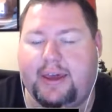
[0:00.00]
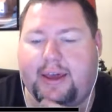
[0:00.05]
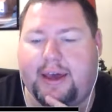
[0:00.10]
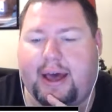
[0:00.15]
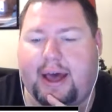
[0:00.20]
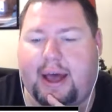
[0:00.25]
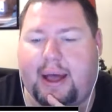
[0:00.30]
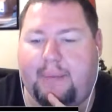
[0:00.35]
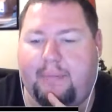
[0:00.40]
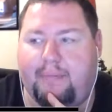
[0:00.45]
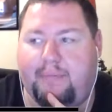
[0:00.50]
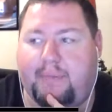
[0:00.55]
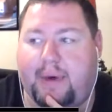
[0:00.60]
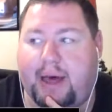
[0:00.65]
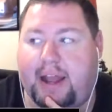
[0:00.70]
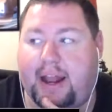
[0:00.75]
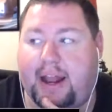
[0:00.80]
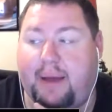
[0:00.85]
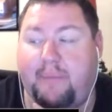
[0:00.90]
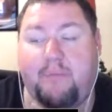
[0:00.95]
But
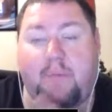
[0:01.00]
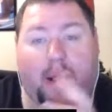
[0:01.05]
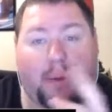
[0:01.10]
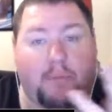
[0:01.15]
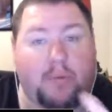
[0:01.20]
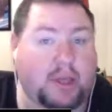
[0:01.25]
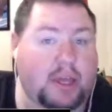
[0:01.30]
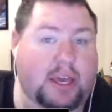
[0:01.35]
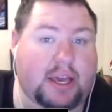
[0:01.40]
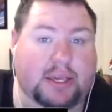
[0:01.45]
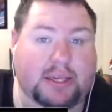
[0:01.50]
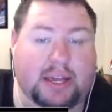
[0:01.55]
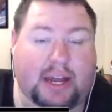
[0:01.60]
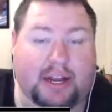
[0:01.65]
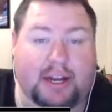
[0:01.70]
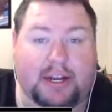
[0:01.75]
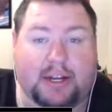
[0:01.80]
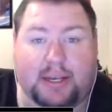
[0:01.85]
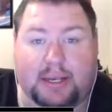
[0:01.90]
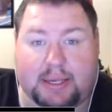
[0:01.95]
I'm really
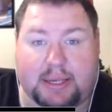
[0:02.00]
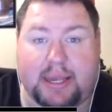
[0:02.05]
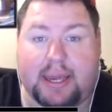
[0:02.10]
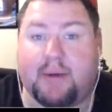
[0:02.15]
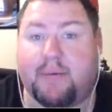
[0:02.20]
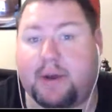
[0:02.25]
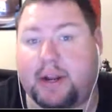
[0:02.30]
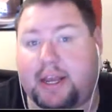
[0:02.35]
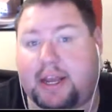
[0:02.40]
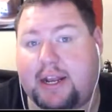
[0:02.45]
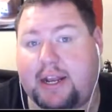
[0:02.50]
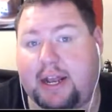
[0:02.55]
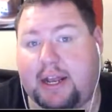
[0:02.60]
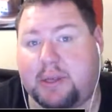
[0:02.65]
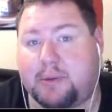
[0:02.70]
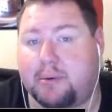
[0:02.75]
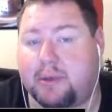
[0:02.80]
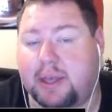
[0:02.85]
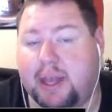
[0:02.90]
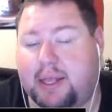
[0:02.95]
excited to see what he does
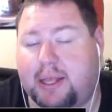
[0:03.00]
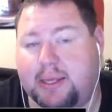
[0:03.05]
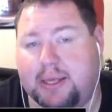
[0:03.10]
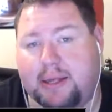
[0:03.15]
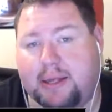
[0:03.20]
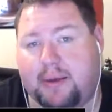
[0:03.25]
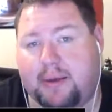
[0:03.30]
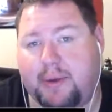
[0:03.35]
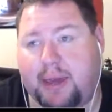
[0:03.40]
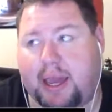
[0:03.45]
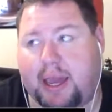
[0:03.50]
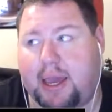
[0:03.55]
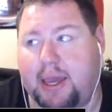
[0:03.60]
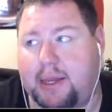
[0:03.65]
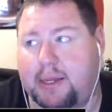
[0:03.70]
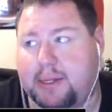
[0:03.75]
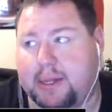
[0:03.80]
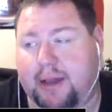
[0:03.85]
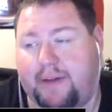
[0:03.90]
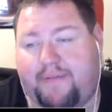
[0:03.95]
with Godzilla
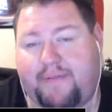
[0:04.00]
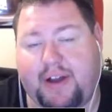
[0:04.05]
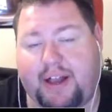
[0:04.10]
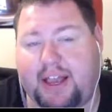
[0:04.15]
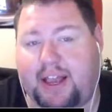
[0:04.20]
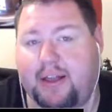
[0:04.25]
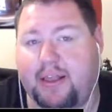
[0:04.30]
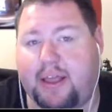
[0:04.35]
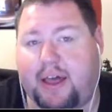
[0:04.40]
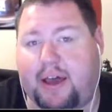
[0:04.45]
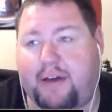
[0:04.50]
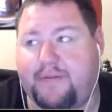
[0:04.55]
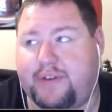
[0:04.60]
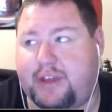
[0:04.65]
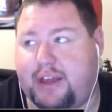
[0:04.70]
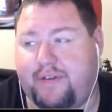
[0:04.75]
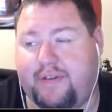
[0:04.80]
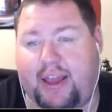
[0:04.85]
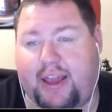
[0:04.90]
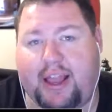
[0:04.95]
because I fucking loved
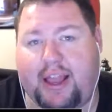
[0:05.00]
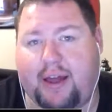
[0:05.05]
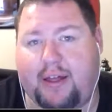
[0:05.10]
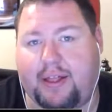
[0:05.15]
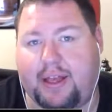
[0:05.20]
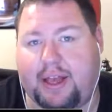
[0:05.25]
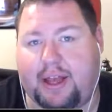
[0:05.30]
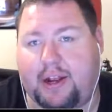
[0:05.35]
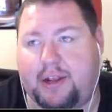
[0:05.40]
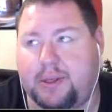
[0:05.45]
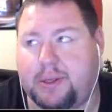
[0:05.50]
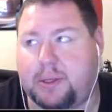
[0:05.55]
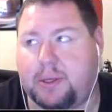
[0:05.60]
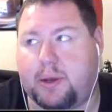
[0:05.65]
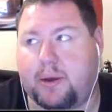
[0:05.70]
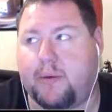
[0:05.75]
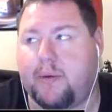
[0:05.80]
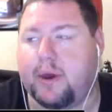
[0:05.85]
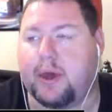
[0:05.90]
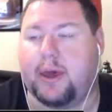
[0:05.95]
Evangelion. It's
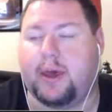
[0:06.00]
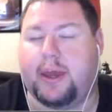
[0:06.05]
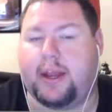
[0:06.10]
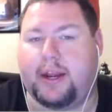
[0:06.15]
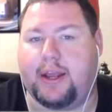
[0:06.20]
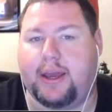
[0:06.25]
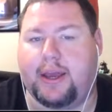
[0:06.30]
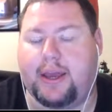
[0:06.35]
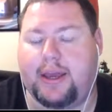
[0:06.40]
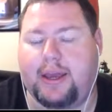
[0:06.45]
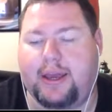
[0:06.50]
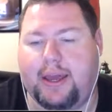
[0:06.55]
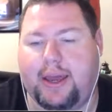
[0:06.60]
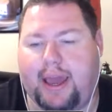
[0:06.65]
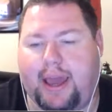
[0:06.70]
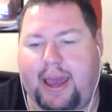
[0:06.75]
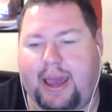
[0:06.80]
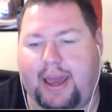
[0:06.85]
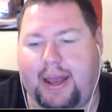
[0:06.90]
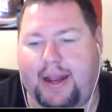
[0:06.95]
so good,
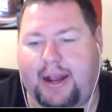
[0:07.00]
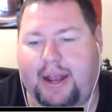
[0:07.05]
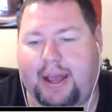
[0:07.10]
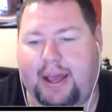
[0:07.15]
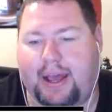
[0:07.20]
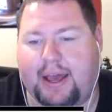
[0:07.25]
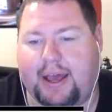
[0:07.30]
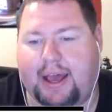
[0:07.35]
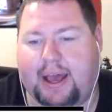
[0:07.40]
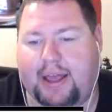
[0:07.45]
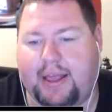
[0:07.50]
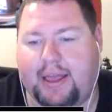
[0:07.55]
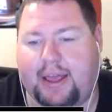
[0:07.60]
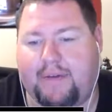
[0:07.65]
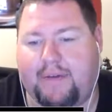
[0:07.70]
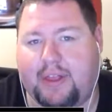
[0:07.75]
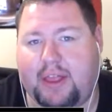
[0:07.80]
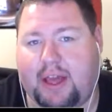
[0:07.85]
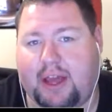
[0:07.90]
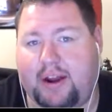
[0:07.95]
and I love a
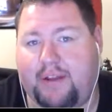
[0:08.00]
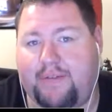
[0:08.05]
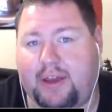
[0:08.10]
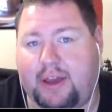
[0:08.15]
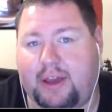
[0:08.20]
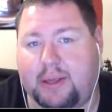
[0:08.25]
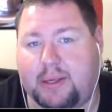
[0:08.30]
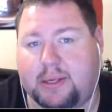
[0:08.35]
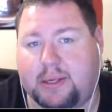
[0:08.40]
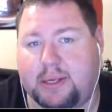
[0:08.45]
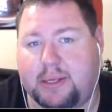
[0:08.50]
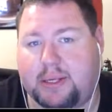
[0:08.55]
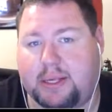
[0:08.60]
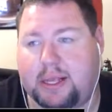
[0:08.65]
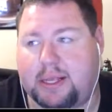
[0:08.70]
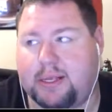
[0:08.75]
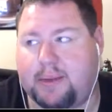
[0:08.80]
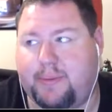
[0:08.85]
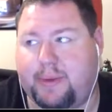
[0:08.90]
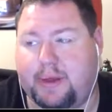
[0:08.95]
lot of his
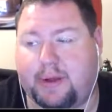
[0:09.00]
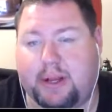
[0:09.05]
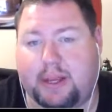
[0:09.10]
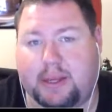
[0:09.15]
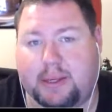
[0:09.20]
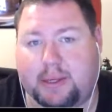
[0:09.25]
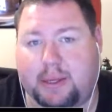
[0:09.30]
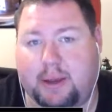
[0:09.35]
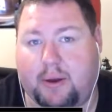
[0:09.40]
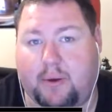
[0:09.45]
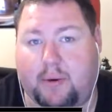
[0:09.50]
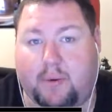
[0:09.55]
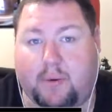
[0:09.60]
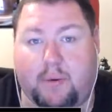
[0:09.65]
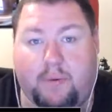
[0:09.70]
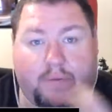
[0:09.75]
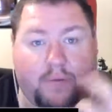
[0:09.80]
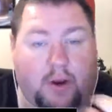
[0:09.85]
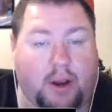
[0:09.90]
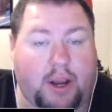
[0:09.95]
sensibilities. So,
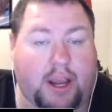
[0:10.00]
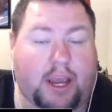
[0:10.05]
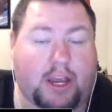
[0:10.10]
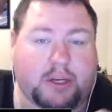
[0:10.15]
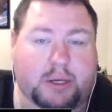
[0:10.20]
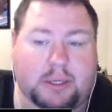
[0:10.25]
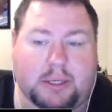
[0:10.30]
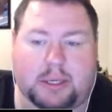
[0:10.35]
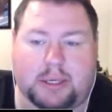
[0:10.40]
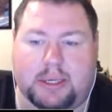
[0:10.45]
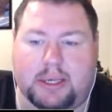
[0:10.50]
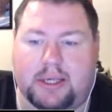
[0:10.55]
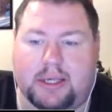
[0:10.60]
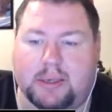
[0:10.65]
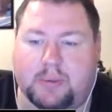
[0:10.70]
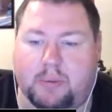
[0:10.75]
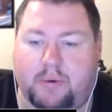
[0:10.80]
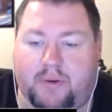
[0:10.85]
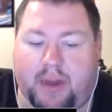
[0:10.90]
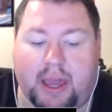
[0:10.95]
very anxious to see this
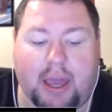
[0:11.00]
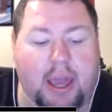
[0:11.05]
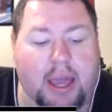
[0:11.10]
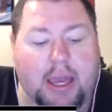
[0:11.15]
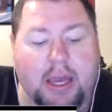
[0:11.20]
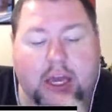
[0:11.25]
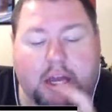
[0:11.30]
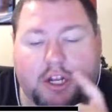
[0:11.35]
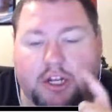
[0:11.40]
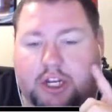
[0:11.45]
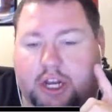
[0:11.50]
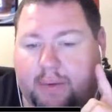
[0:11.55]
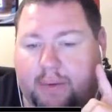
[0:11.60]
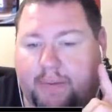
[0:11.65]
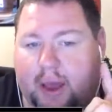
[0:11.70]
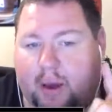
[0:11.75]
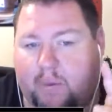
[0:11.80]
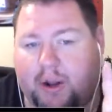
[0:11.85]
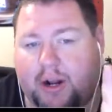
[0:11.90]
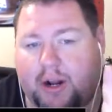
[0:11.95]
movie. Jim,
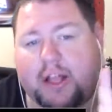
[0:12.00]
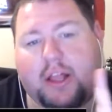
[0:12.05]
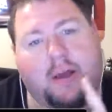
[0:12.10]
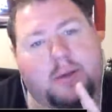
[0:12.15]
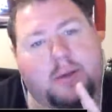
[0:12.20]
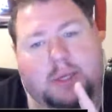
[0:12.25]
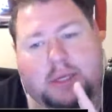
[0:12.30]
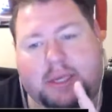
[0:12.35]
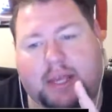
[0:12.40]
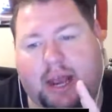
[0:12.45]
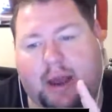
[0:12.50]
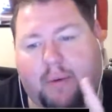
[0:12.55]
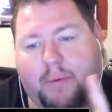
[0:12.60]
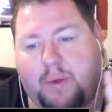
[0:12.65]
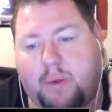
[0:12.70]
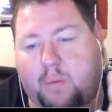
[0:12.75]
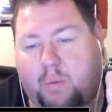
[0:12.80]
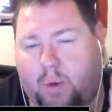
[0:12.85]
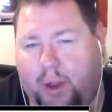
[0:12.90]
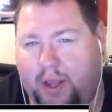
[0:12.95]
I want to close this out
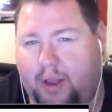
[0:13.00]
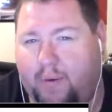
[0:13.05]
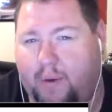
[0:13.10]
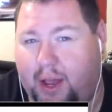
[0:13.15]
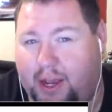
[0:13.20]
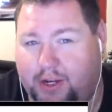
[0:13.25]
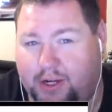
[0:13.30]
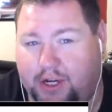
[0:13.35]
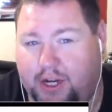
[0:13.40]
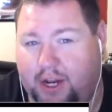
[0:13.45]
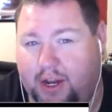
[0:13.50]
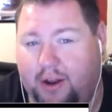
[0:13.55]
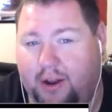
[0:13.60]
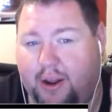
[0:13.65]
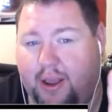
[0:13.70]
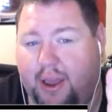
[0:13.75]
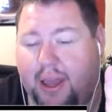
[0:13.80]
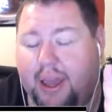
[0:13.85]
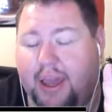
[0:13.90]
with one question.